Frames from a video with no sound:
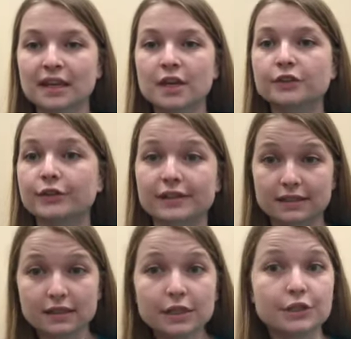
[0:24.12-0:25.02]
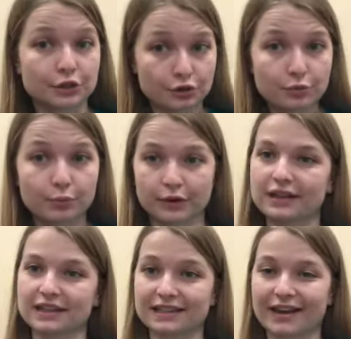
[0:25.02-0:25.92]
So this is a new
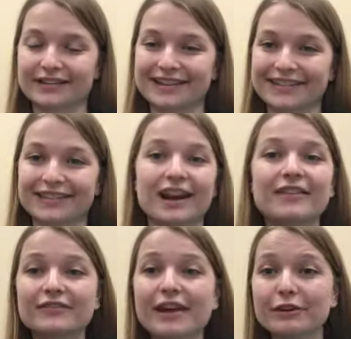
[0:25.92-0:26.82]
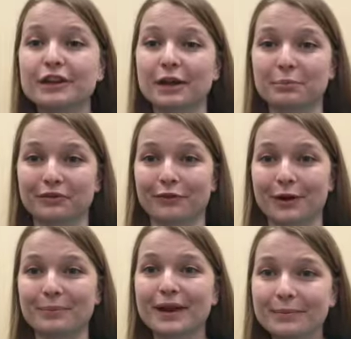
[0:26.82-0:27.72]
breathing technique that I've never done before,
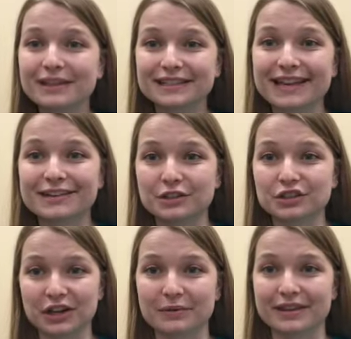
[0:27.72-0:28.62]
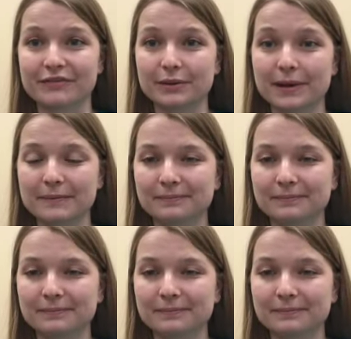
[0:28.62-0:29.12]
but I'm excited to share with everyone.